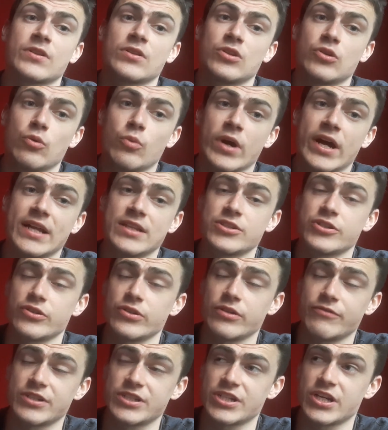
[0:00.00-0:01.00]
They'll wait until
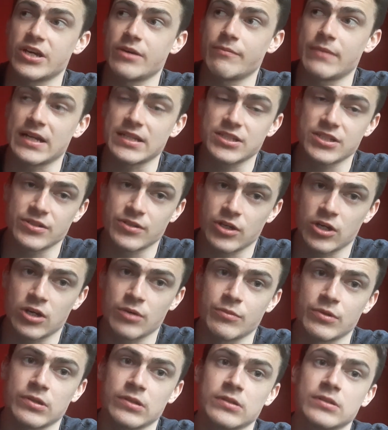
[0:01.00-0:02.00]
they return back to
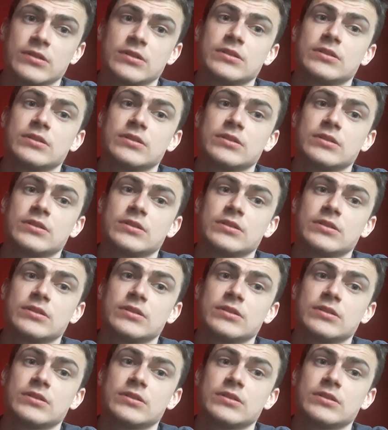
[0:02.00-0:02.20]
normal.